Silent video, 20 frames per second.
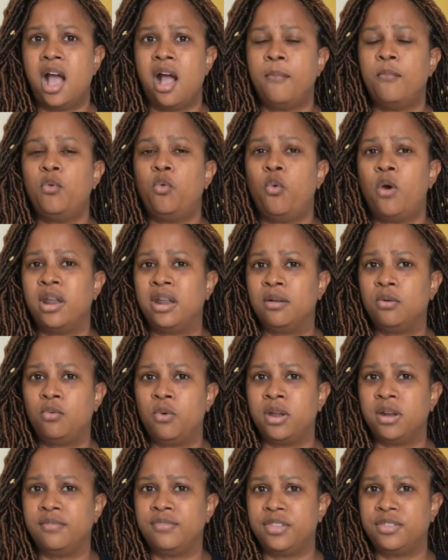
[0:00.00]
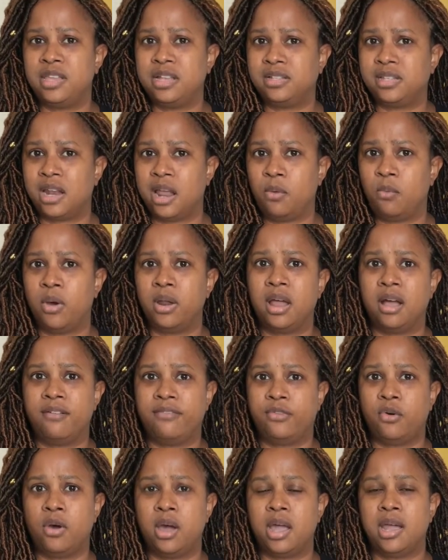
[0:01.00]
one of the things that I want to
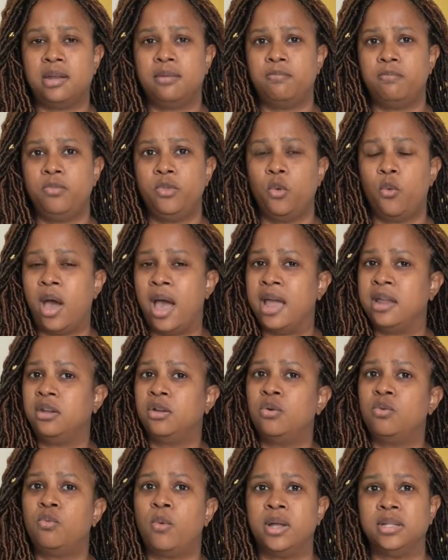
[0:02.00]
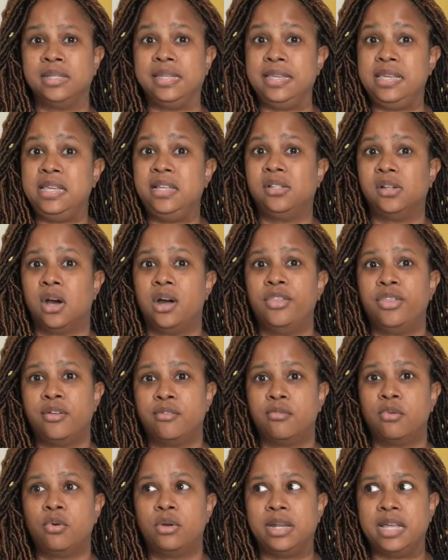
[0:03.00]
avoid, why I don't want to eat on the
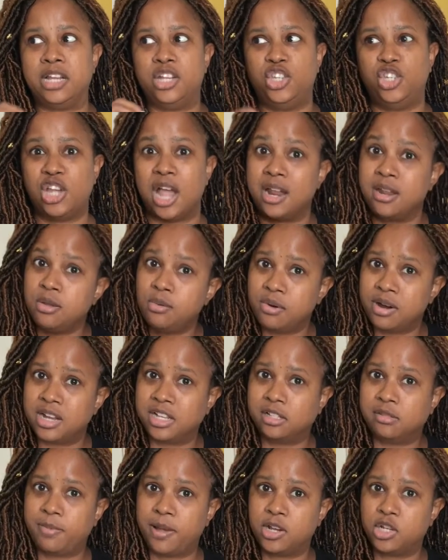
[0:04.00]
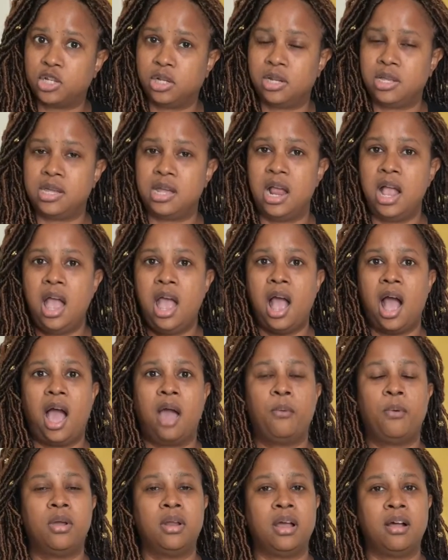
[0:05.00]
road in January especially. I
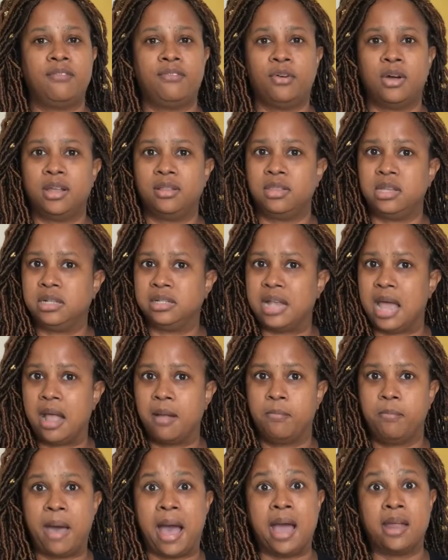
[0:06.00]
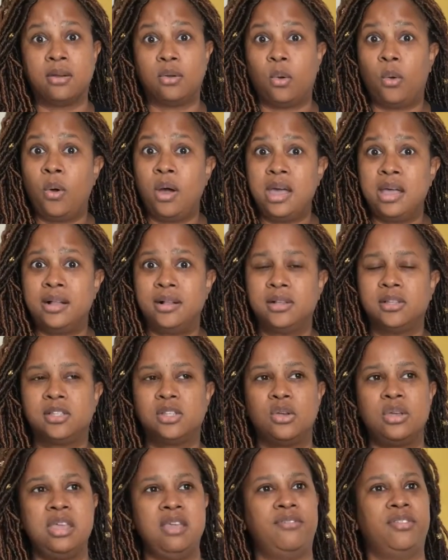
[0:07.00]
want to avoid things like bad oils.
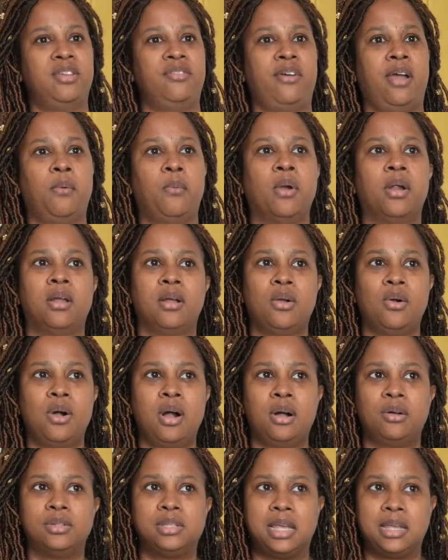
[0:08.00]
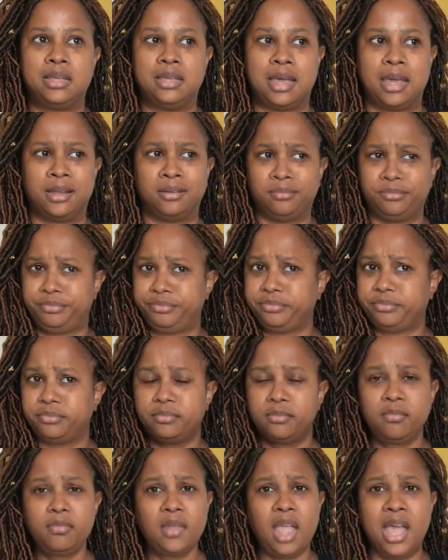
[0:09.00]
So even if I were to go out and get
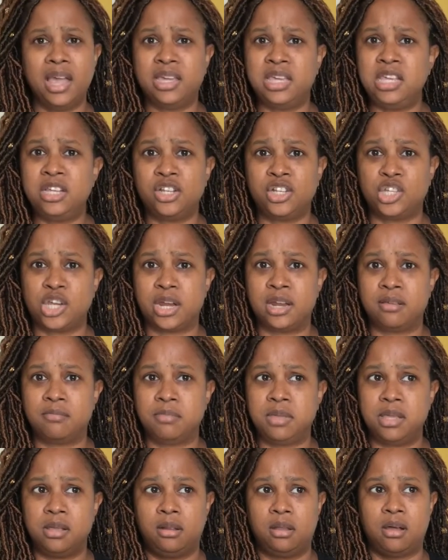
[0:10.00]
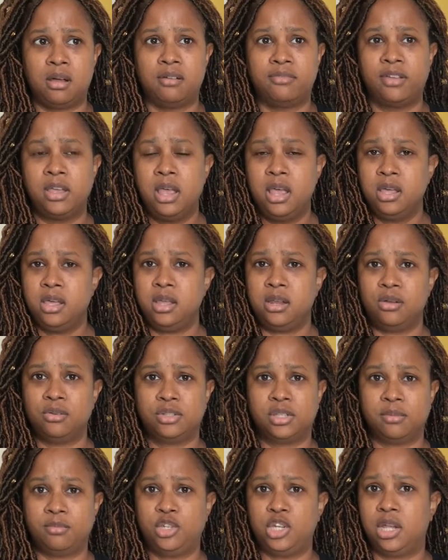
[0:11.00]
a ketogenic meal of, you know,
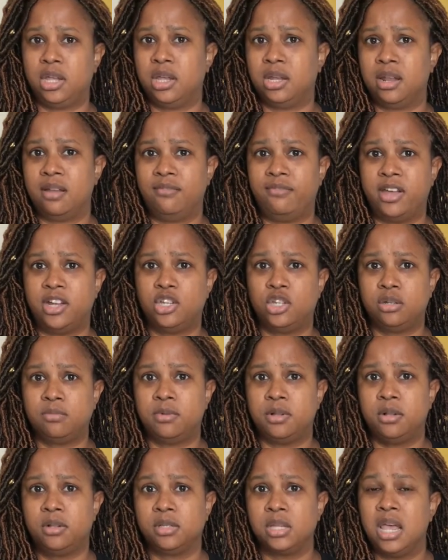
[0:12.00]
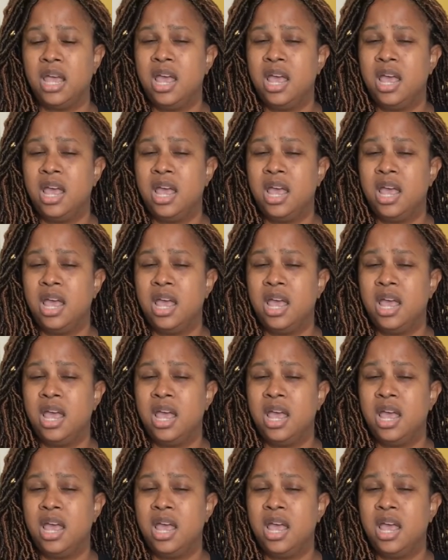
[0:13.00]
some chicken and vegetables,